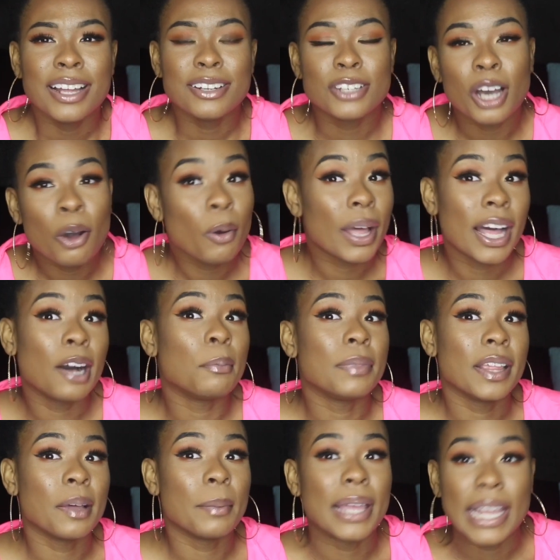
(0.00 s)
don't help
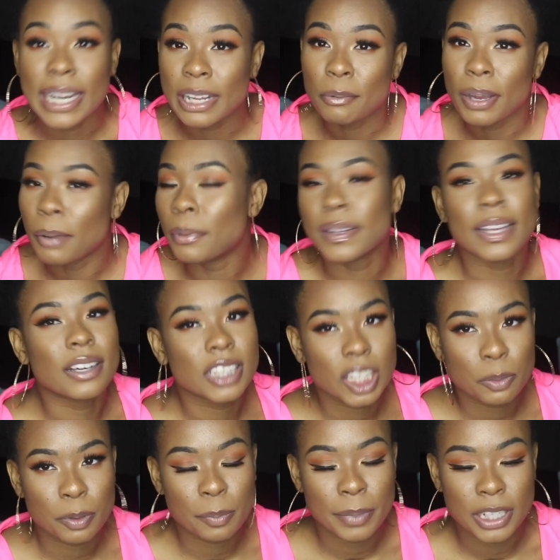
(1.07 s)
them anyway without
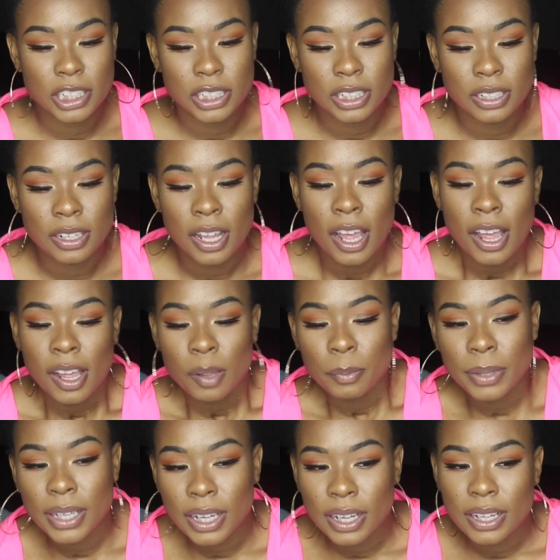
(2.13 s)
their permission,
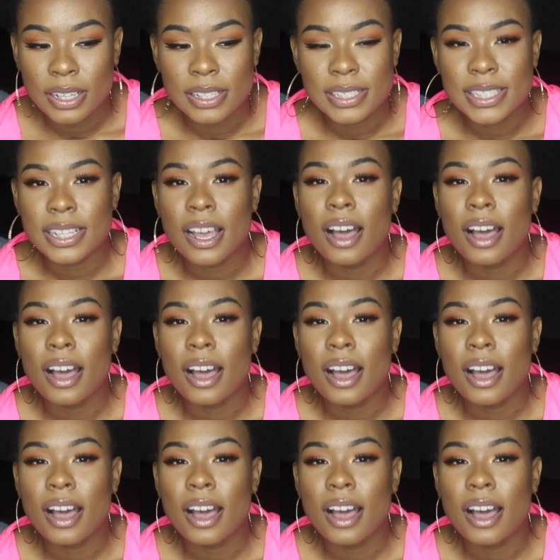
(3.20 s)
because